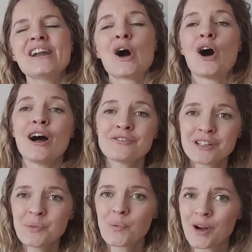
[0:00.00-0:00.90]
It
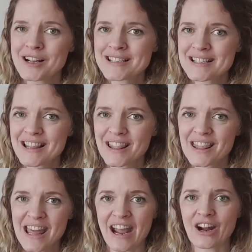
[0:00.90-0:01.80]
often works
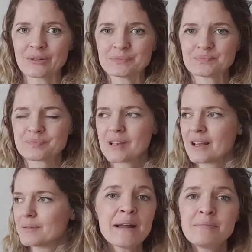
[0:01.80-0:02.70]
there.
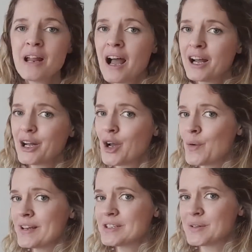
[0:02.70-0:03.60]
I am not
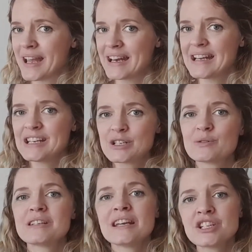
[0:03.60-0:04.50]
going to get
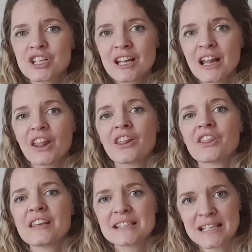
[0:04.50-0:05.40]
into teaching
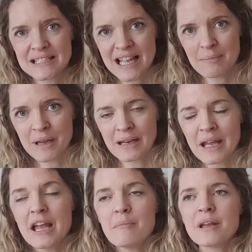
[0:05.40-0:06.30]
the thesis statement
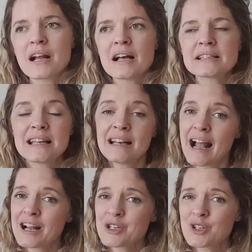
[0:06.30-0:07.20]
because it
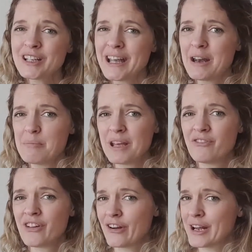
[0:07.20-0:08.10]
actually can
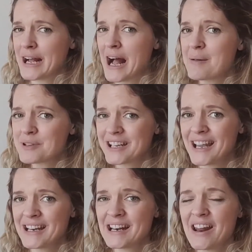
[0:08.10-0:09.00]
be very
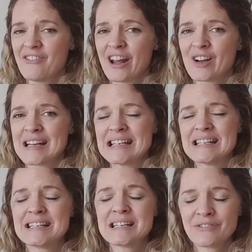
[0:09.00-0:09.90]
complicated and
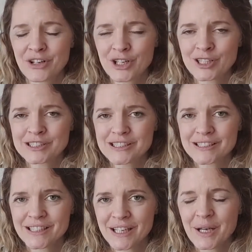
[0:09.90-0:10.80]
very difficult,
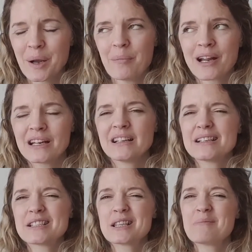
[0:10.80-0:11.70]
but it
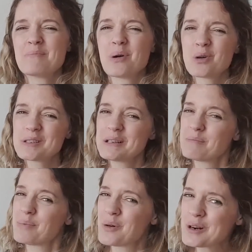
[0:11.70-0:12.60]
is the most
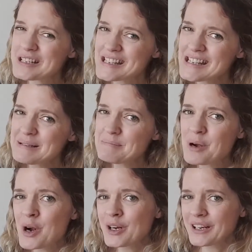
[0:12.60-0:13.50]
important
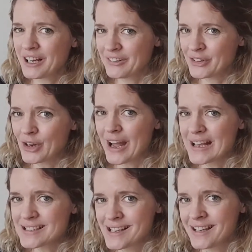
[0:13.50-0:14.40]
part of your
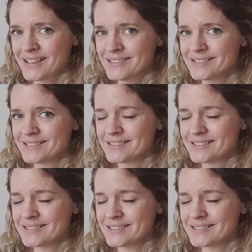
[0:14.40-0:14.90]
essay.